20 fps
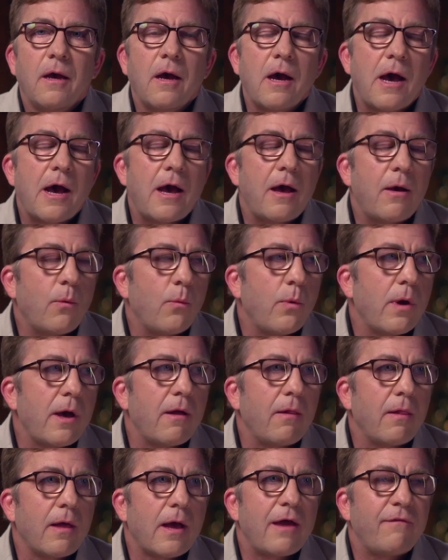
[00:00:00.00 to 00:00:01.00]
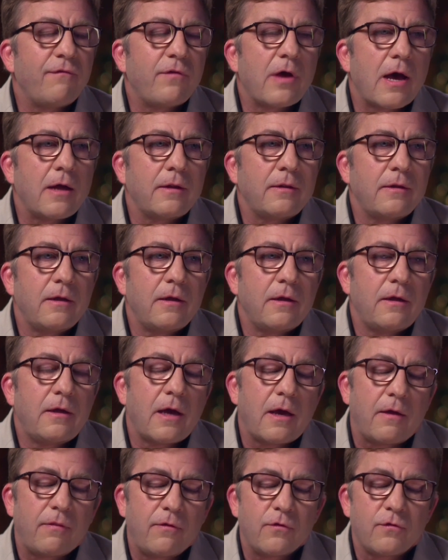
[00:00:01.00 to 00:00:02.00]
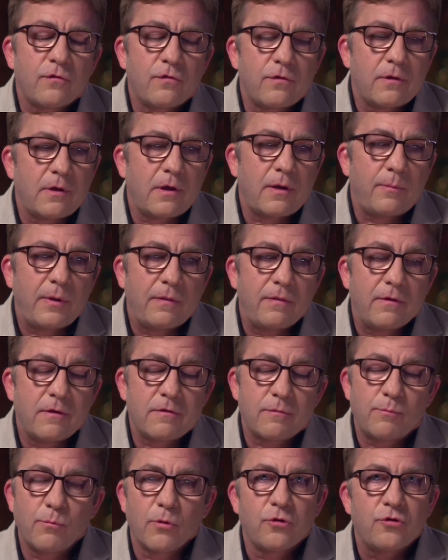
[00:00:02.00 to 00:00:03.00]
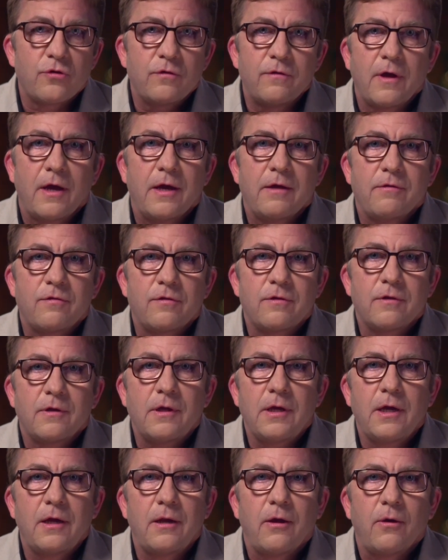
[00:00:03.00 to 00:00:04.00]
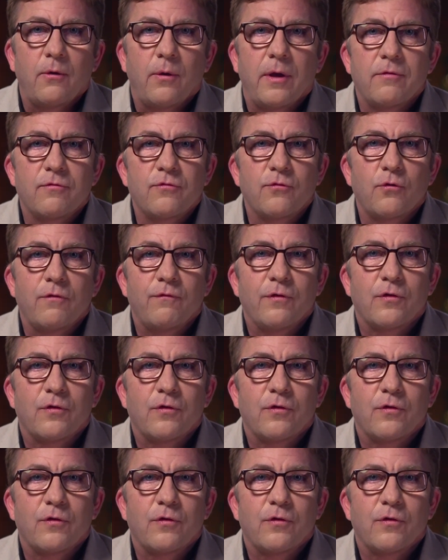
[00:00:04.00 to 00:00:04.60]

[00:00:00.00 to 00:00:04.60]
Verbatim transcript: Uh, well, I've gotten, yeah, there's, I mean, this merchandise, you know, has sort of